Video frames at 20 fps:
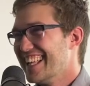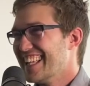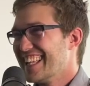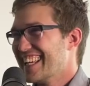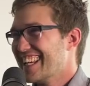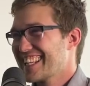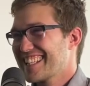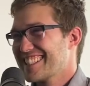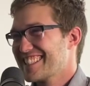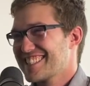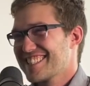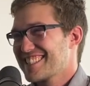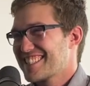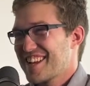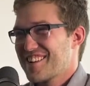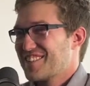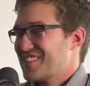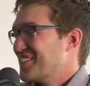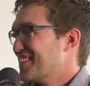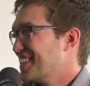Like it's just
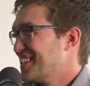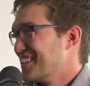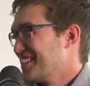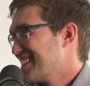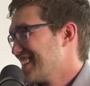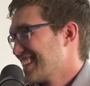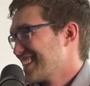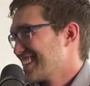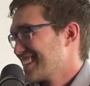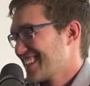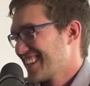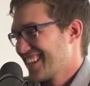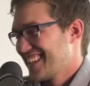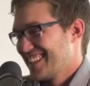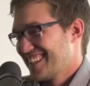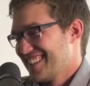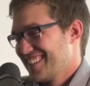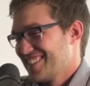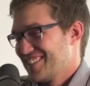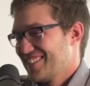everybody thinks
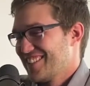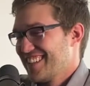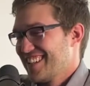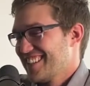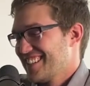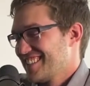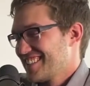that in a way.